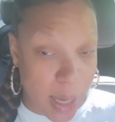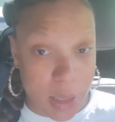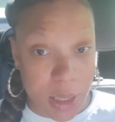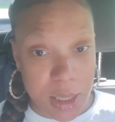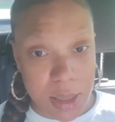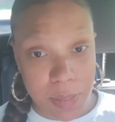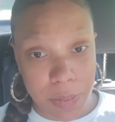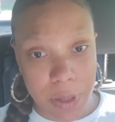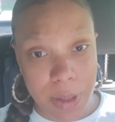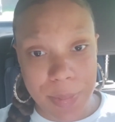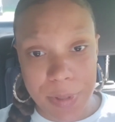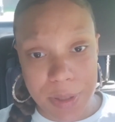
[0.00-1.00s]
At this
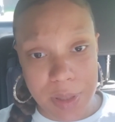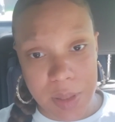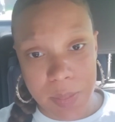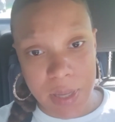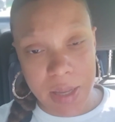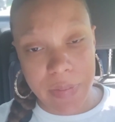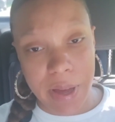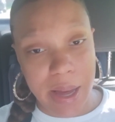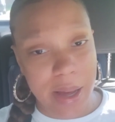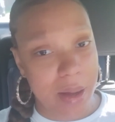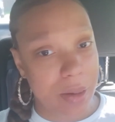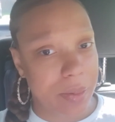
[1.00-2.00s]
point, Will Smith.
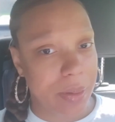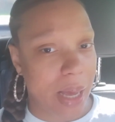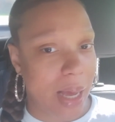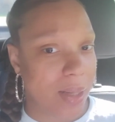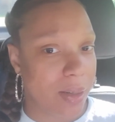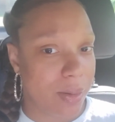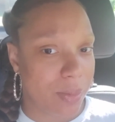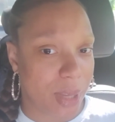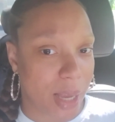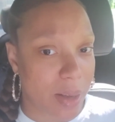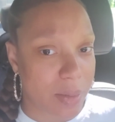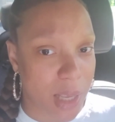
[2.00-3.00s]
I don't, I don't
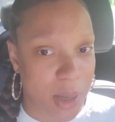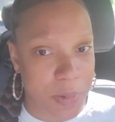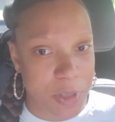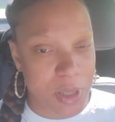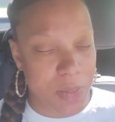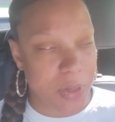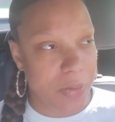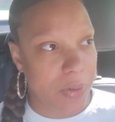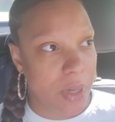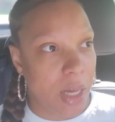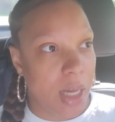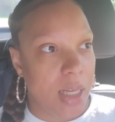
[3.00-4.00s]
doubt that Will Smith
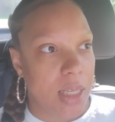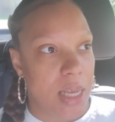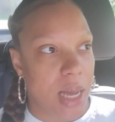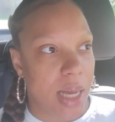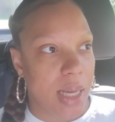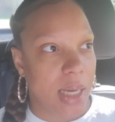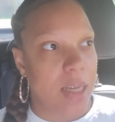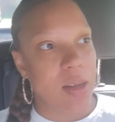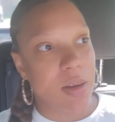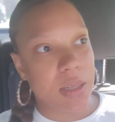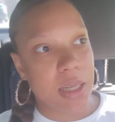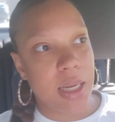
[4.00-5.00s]
not in
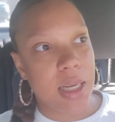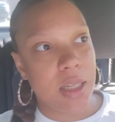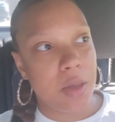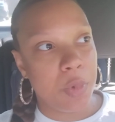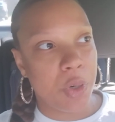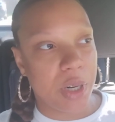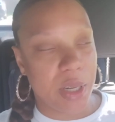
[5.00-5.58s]
on it anymore.